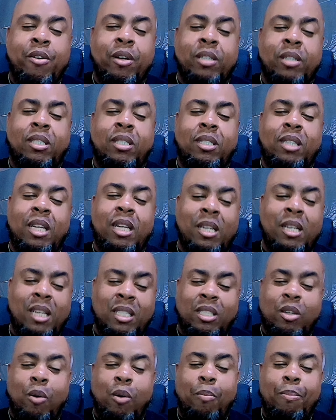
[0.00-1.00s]
you can see
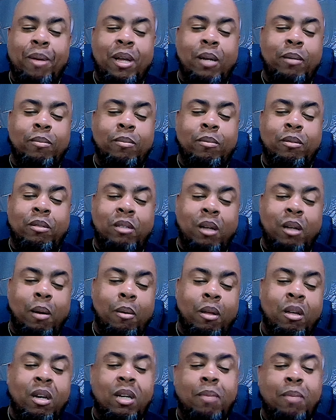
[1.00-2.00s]
there's going to be a
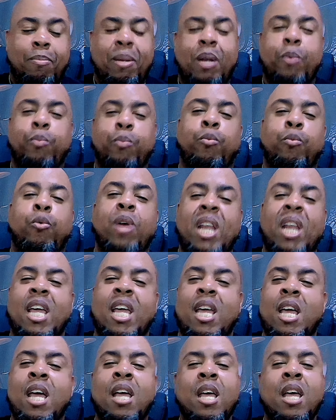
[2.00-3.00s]
good bit
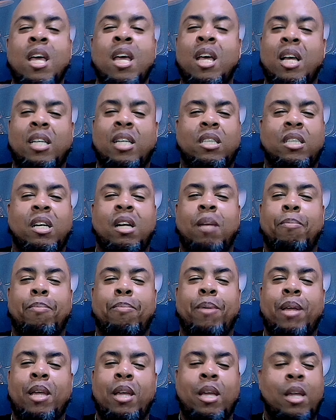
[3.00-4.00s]
woody. It's going to
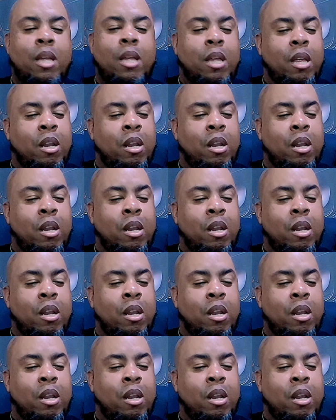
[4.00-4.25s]
be,